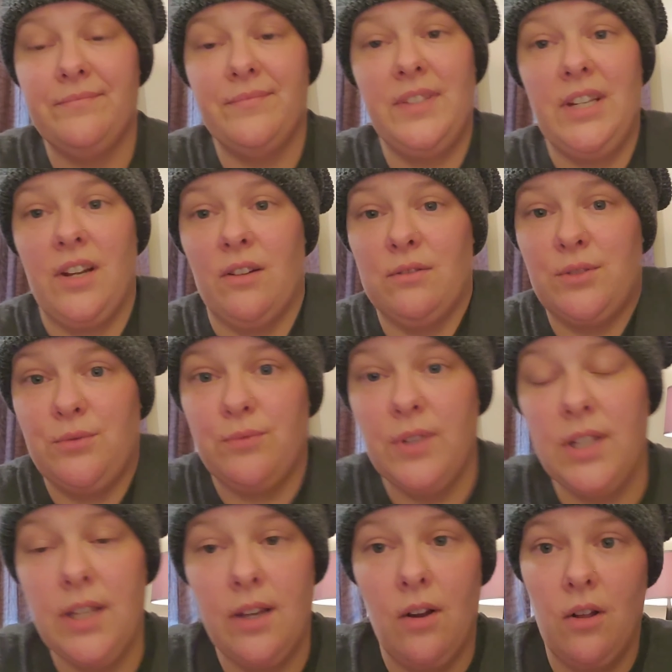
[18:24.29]
it's
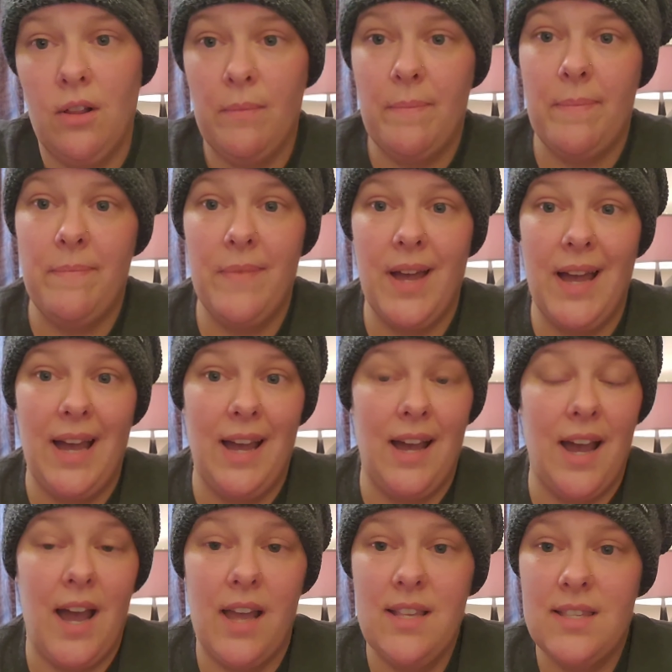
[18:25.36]
really all.
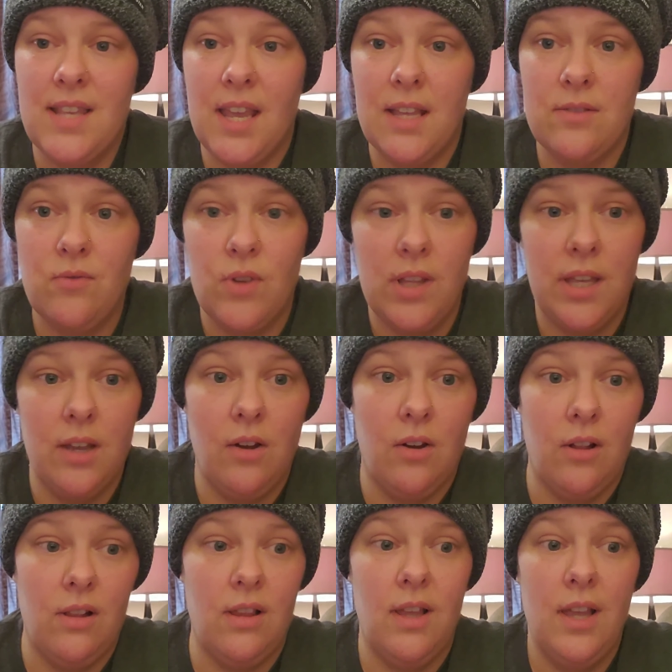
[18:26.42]
I say it's really
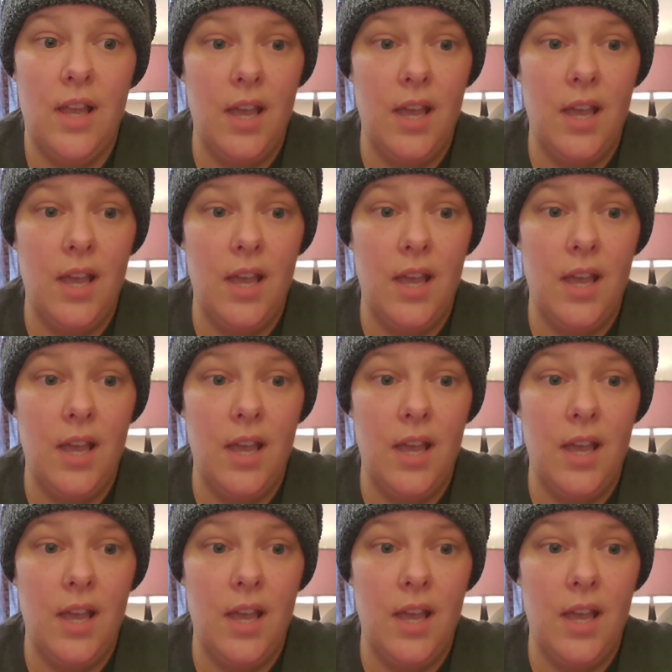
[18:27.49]
all